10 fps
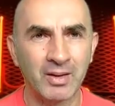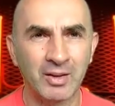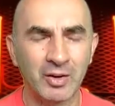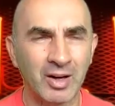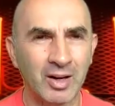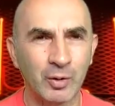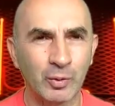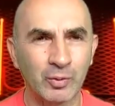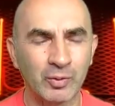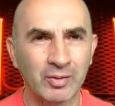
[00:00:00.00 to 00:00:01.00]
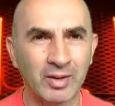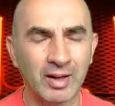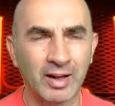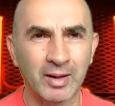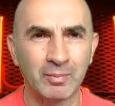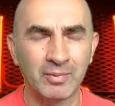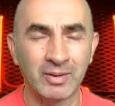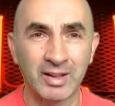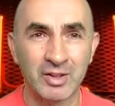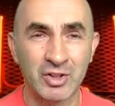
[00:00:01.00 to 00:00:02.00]

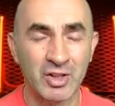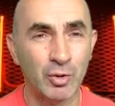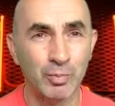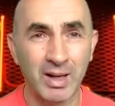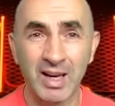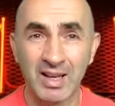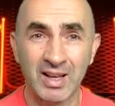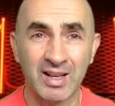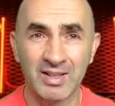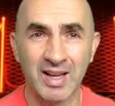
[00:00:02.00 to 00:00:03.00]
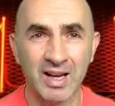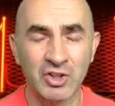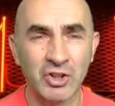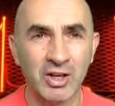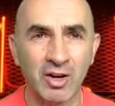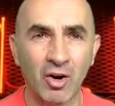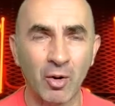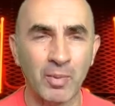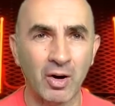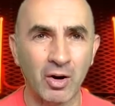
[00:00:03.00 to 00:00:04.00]
It's so many years actually
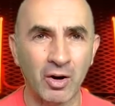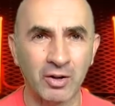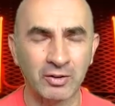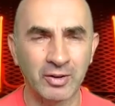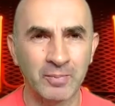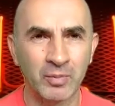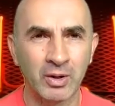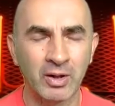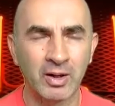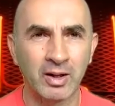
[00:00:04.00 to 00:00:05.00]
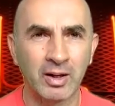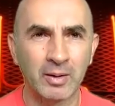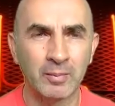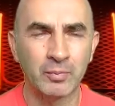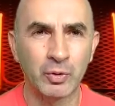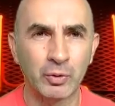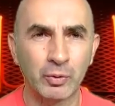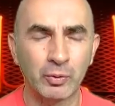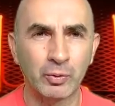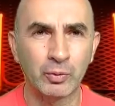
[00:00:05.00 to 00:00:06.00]
on my heart
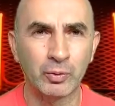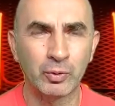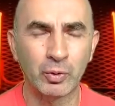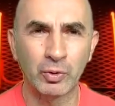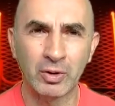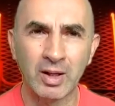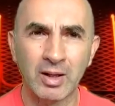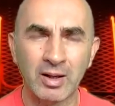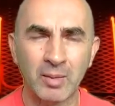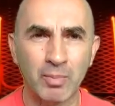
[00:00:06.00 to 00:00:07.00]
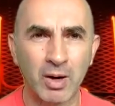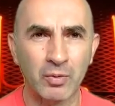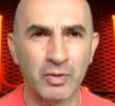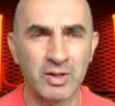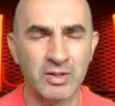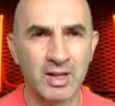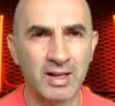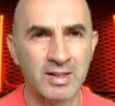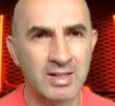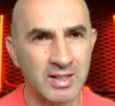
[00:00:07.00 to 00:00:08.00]
to think about this
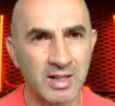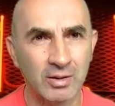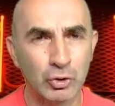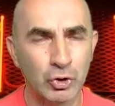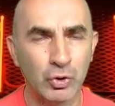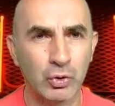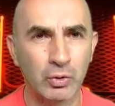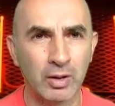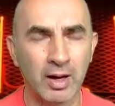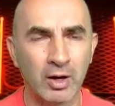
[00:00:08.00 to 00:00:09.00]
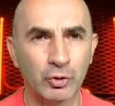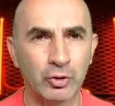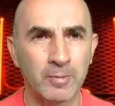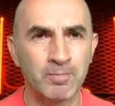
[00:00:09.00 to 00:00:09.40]
and seek truth out.